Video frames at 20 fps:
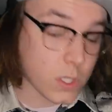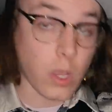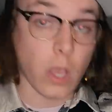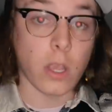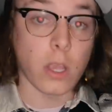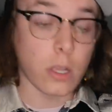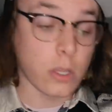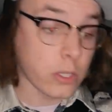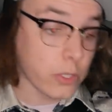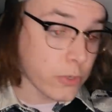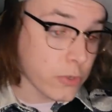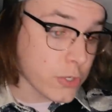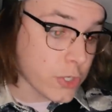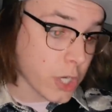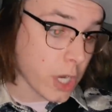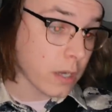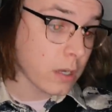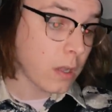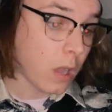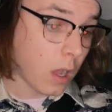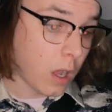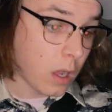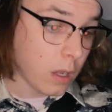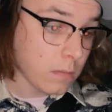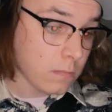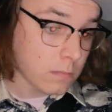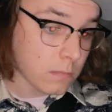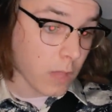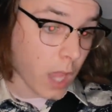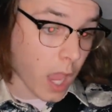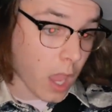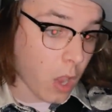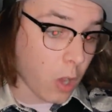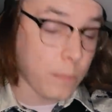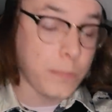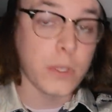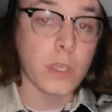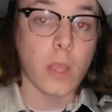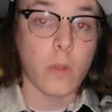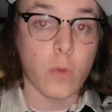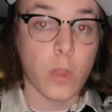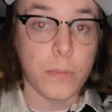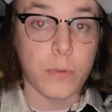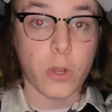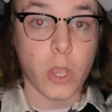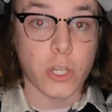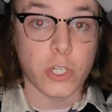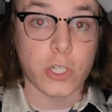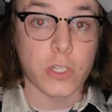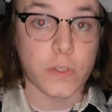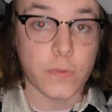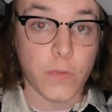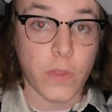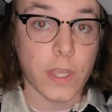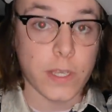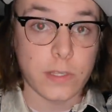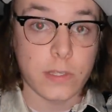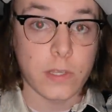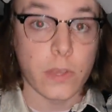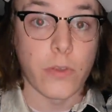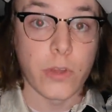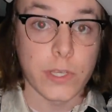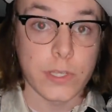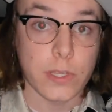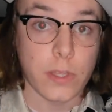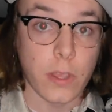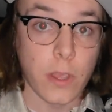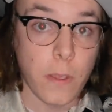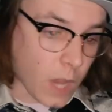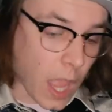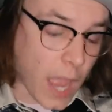So in conclusion, Cole, I hope you get repercussions for this, seriously.